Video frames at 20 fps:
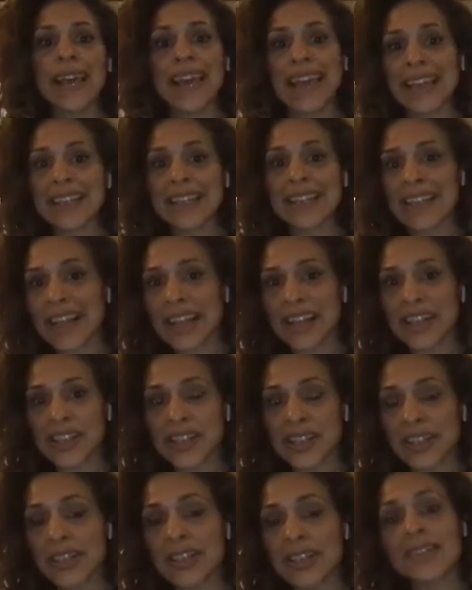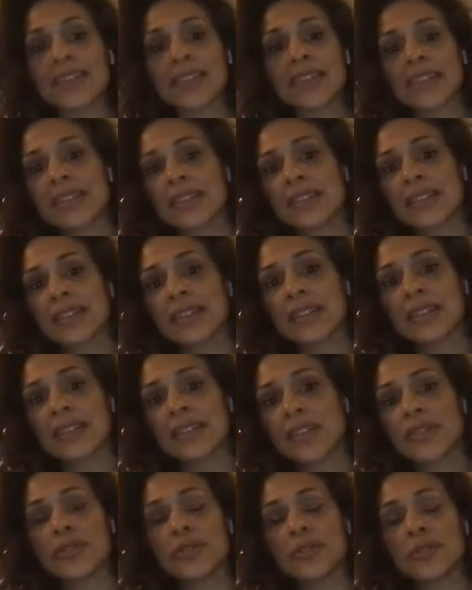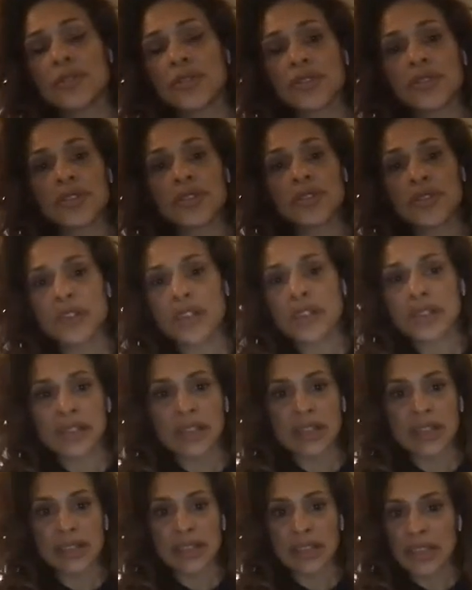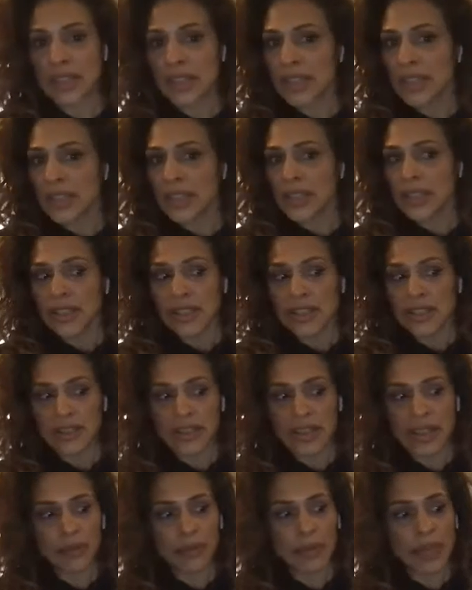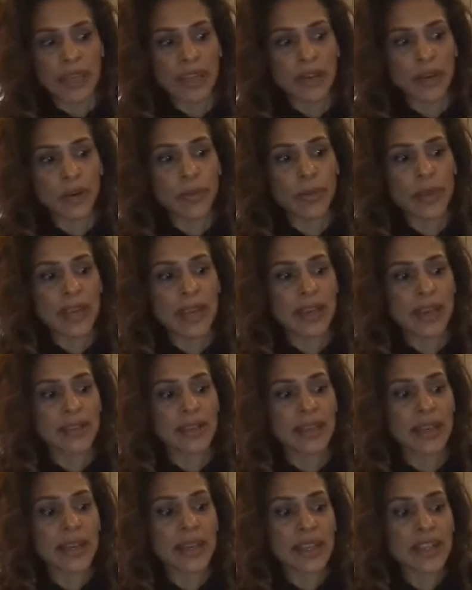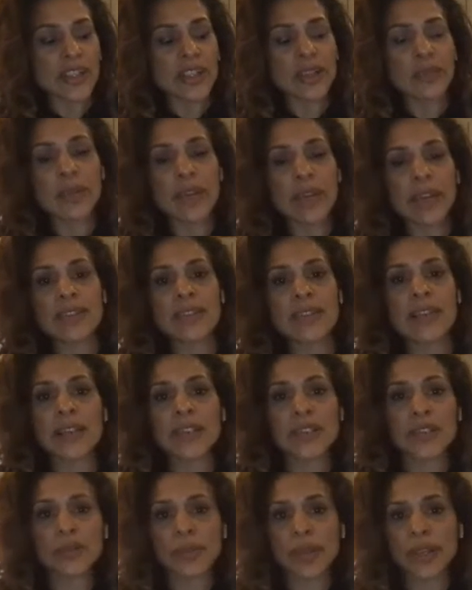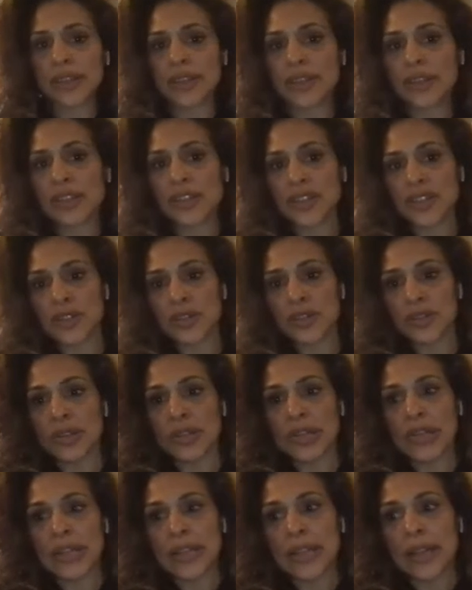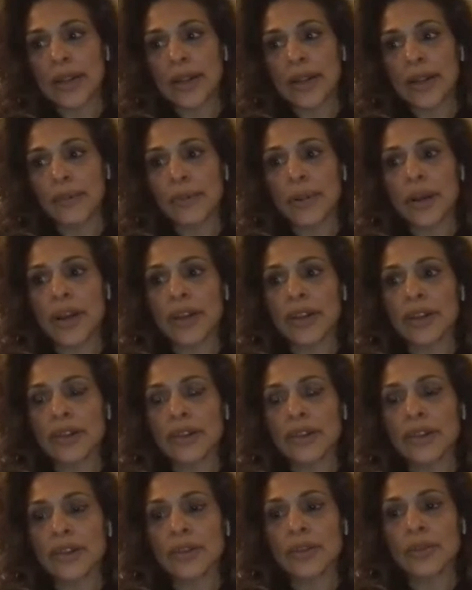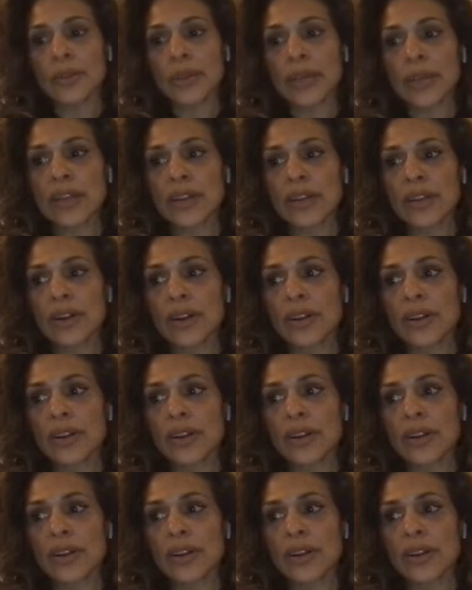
and actually it isn't, and you do a surgery, then that actually may exacerbate the issue. But we